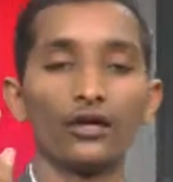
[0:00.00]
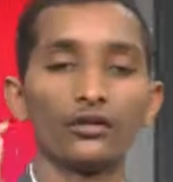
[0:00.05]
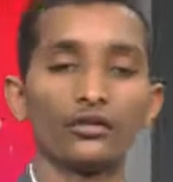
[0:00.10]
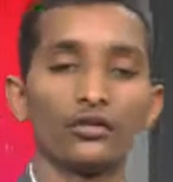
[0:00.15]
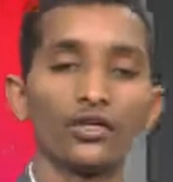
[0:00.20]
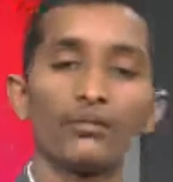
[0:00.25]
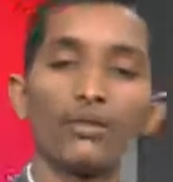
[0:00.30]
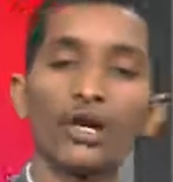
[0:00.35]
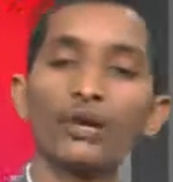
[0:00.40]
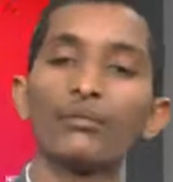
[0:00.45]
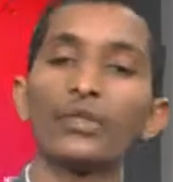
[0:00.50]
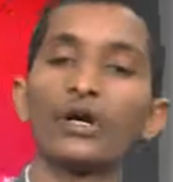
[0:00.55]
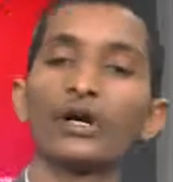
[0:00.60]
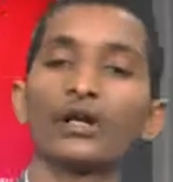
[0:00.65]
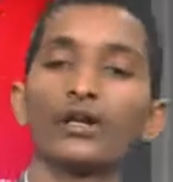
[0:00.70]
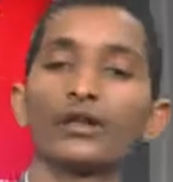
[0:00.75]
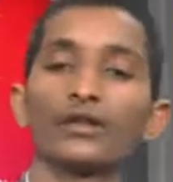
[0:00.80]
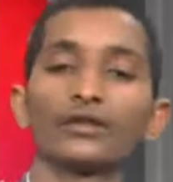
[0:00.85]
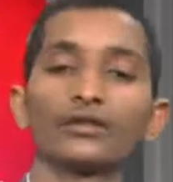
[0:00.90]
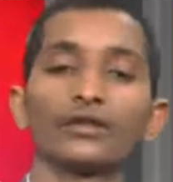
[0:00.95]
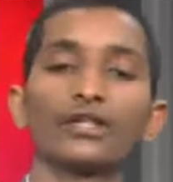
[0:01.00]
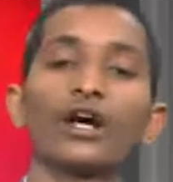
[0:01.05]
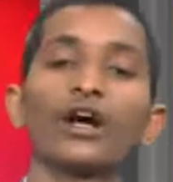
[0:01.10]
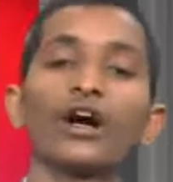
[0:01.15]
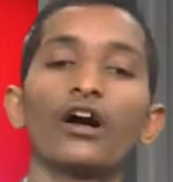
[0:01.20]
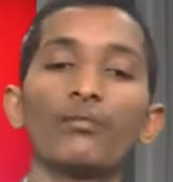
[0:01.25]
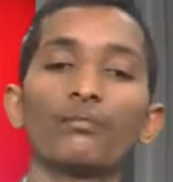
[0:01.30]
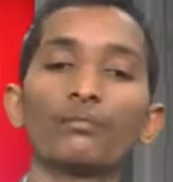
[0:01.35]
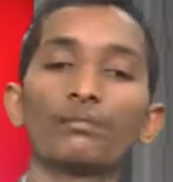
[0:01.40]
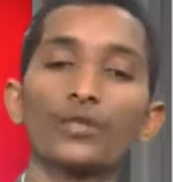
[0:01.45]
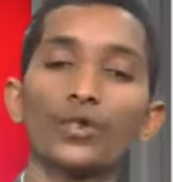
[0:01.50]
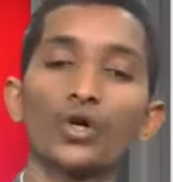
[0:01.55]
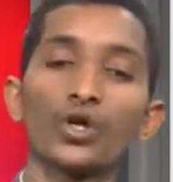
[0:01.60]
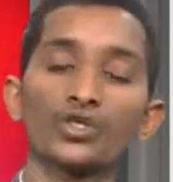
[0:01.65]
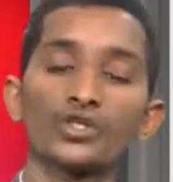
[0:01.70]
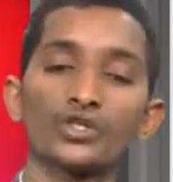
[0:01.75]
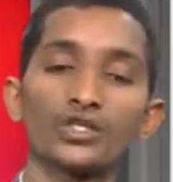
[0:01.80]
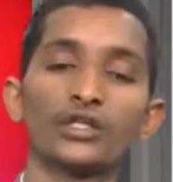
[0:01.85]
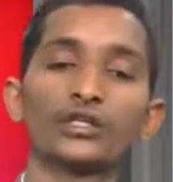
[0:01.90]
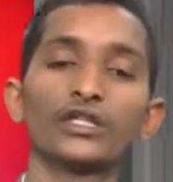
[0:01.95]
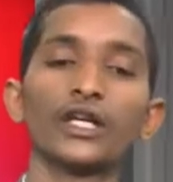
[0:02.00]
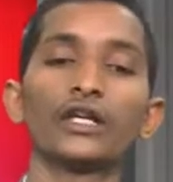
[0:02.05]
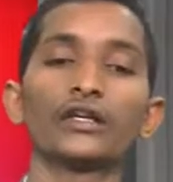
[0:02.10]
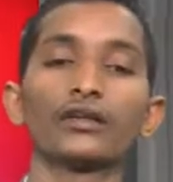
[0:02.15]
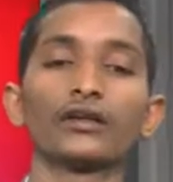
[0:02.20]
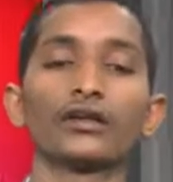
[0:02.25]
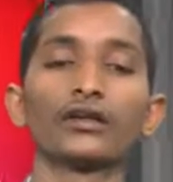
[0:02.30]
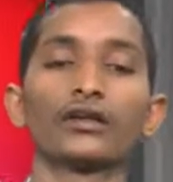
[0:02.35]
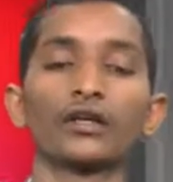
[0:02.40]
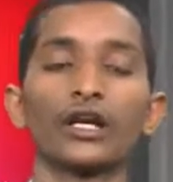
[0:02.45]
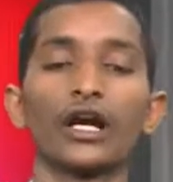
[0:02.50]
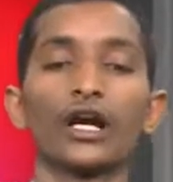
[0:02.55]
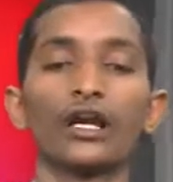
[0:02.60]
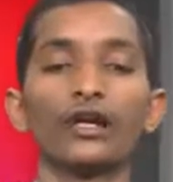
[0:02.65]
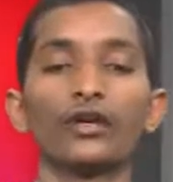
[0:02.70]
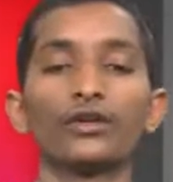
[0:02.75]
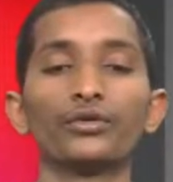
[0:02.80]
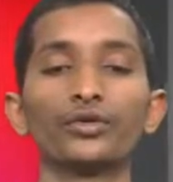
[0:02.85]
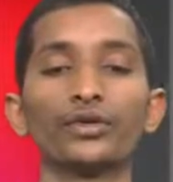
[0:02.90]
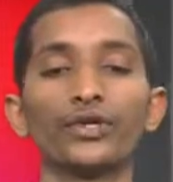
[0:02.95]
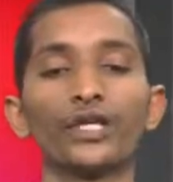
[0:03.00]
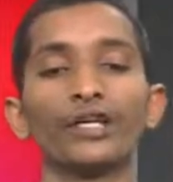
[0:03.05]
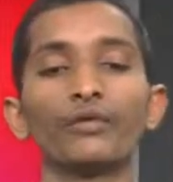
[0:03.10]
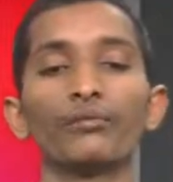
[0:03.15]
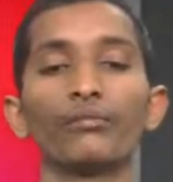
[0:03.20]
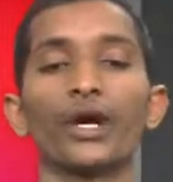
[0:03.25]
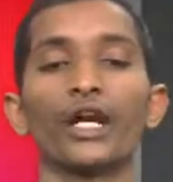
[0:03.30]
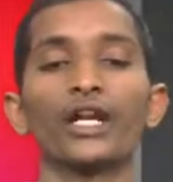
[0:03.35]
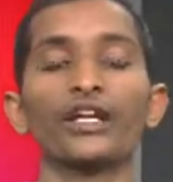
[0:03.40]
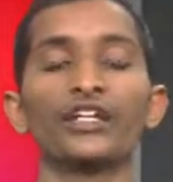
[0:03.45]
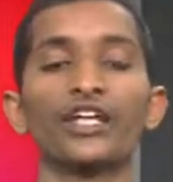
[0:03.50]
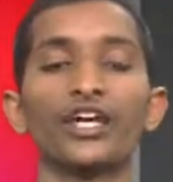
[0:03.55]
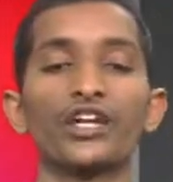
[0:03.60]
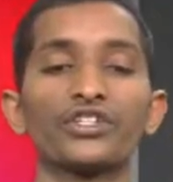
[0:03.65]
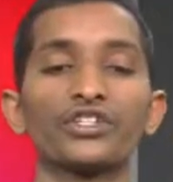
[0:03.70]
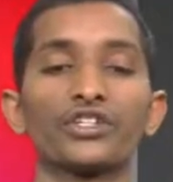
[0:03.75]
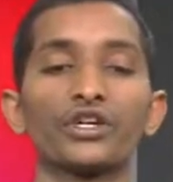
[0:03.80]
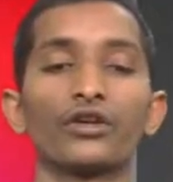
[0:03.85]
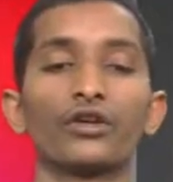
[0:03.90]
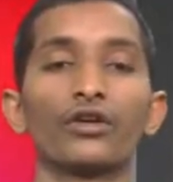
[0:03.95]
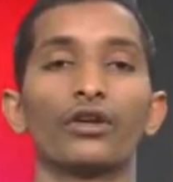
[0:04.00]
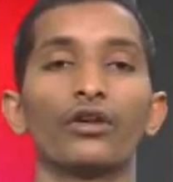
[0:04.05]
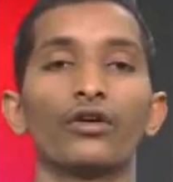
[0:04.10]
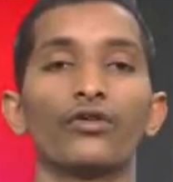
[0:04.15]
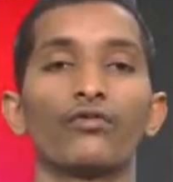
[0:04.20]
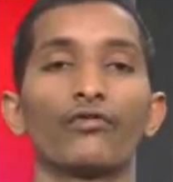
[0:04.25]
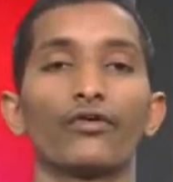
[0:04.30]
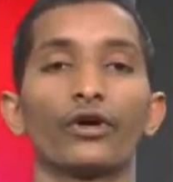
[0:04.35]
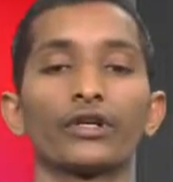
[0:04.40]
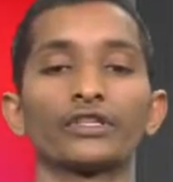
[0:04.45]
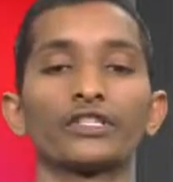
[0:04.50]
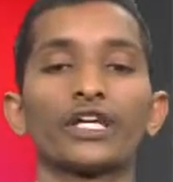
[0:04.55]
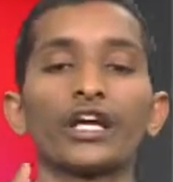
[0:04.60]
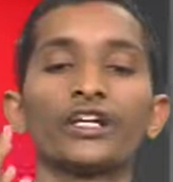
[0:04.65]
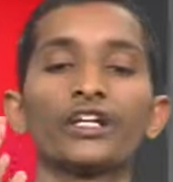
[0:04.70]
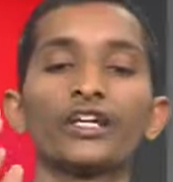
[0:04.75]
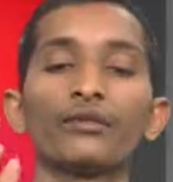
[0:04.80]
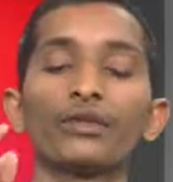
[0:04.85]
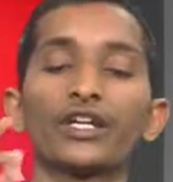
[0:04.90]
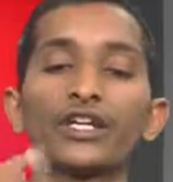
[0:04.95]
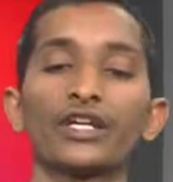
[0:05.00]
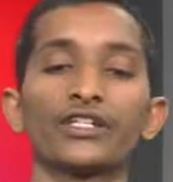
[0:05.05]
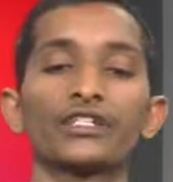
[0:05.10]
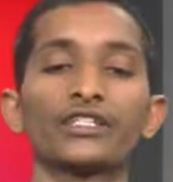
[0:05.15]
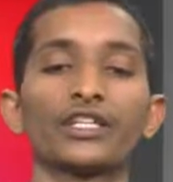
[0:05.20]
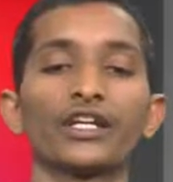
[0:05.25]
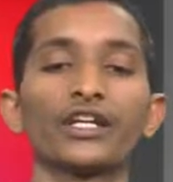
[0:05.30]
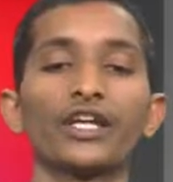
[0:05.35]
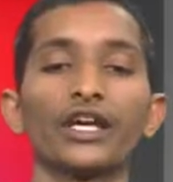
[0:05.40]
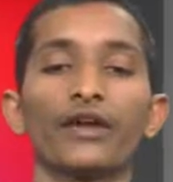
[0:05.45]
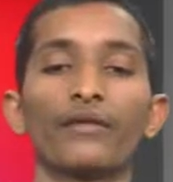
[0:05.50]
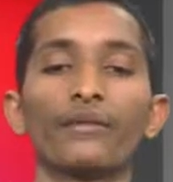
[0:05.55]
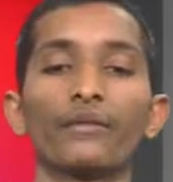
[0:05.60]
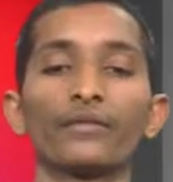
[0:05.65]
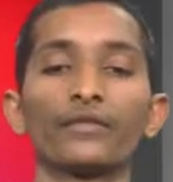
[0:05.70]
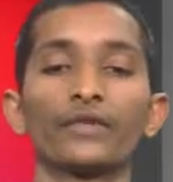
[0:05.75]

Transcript: remember the utmost thing called doing meditation for 30 minutes a day,